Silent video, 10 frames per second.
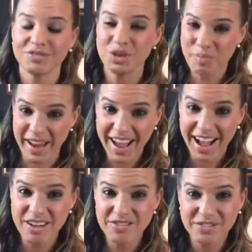you may
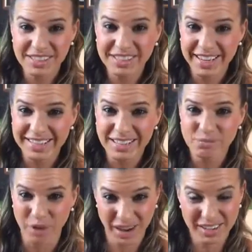have slight
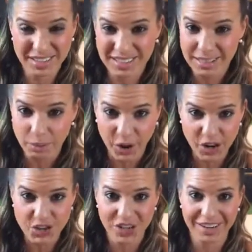pregnancy
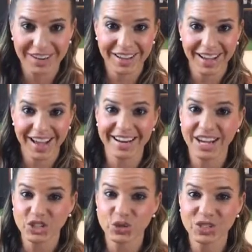depression, and
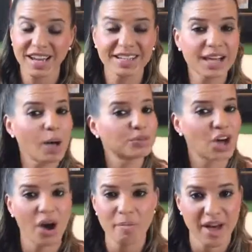exercise helps
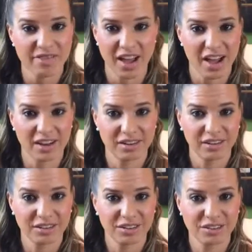combat that,
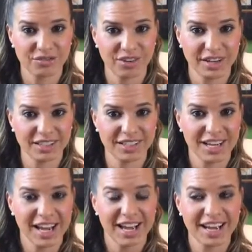girlfriend.
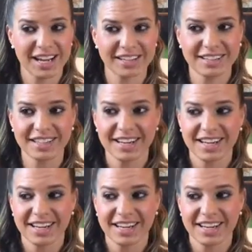And